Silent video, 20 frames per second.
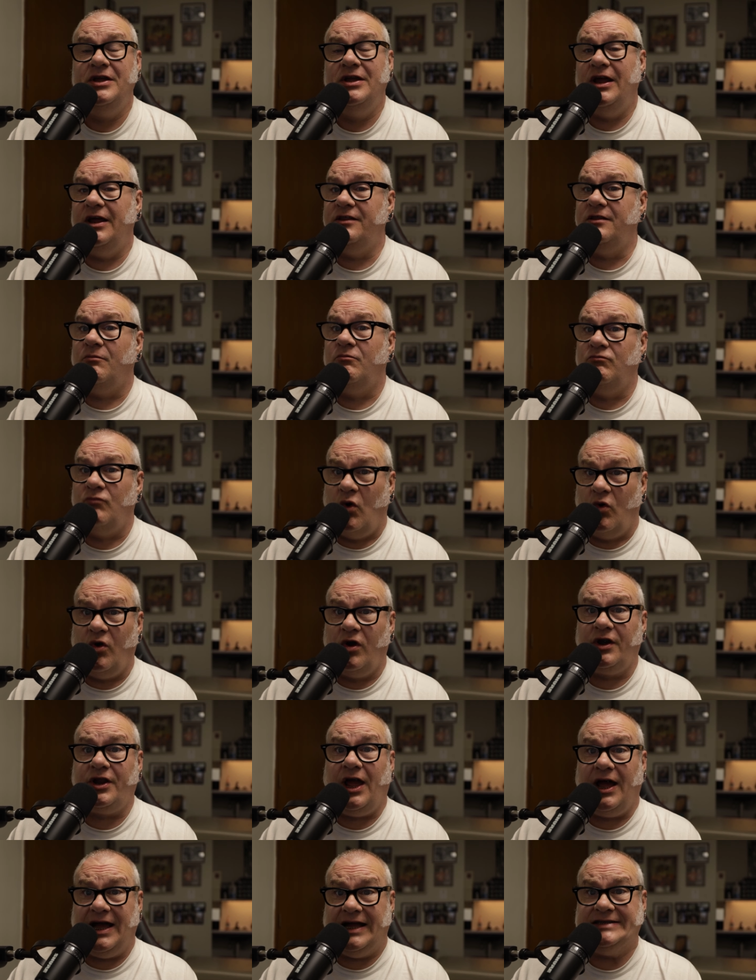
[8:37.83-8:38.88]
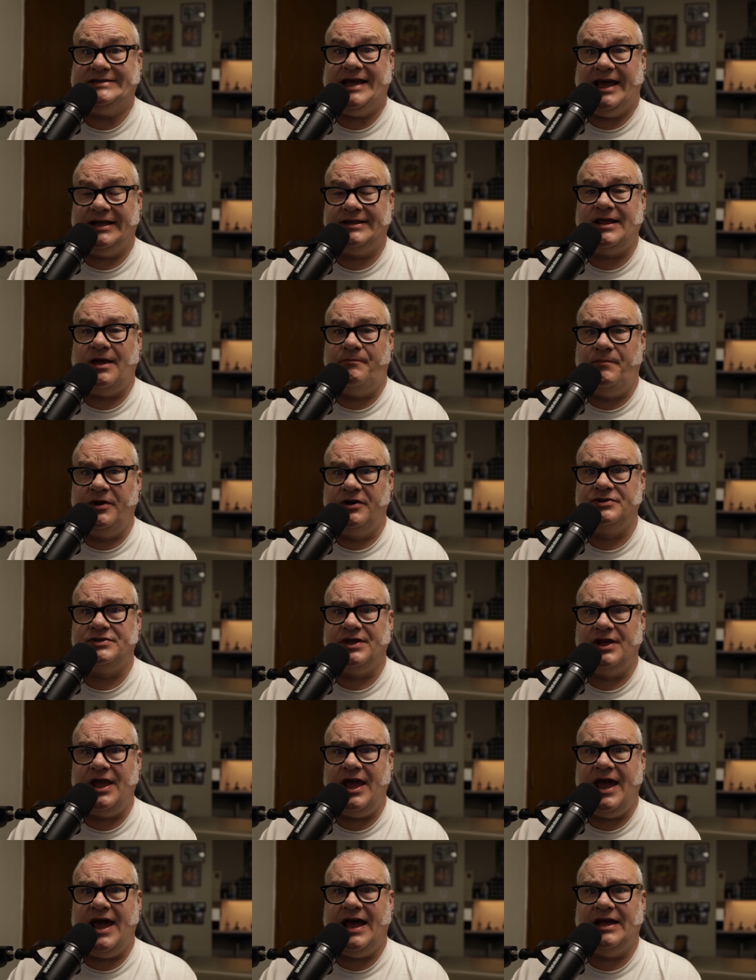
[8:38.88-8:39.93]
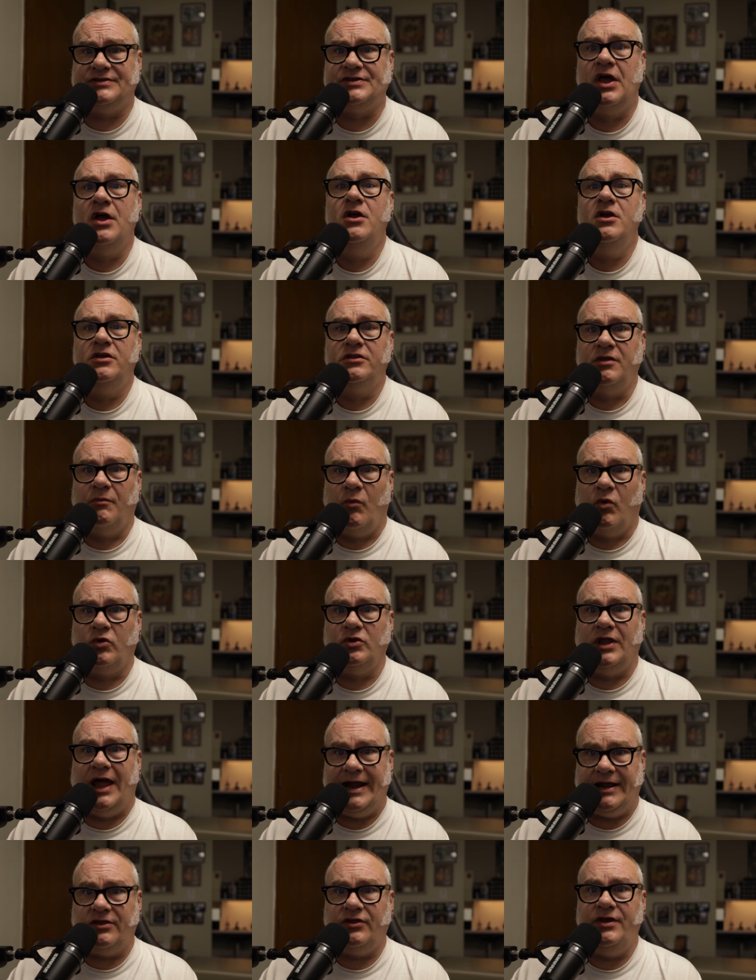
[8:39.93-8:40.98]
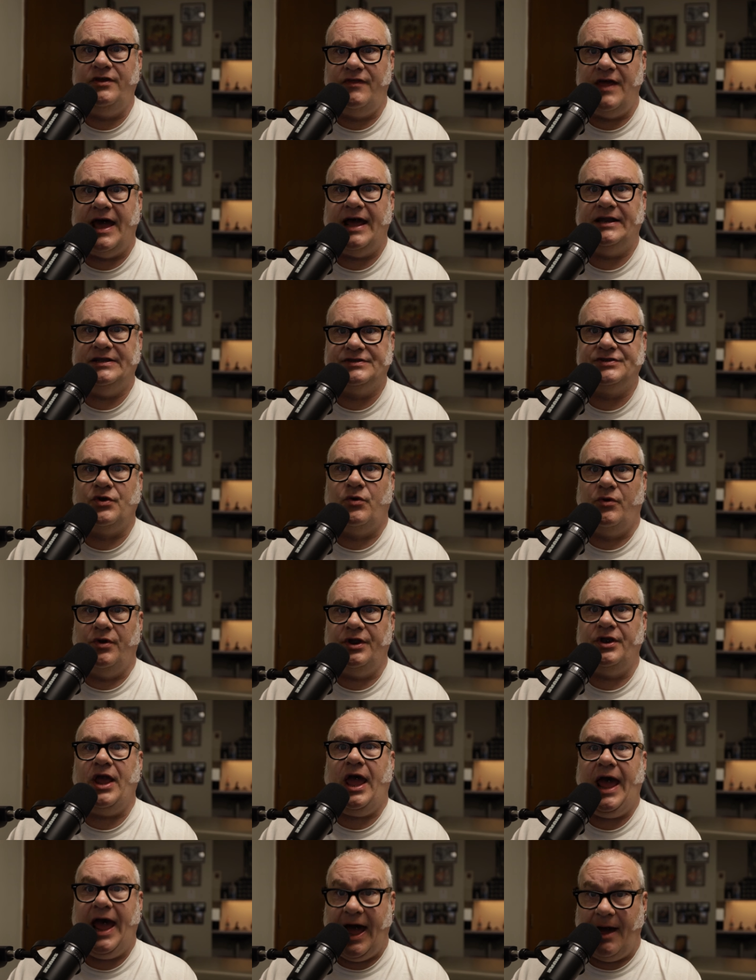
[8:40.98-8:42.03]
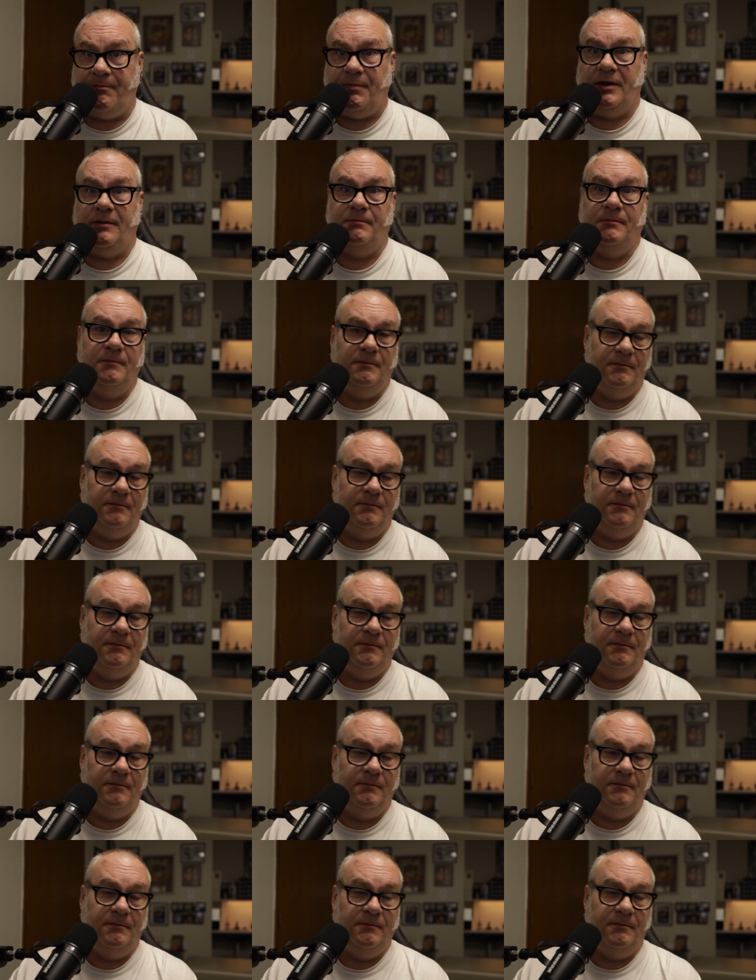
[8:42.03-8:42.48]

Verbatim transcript: And the more contact that piercing has, the more likely that is going to happen.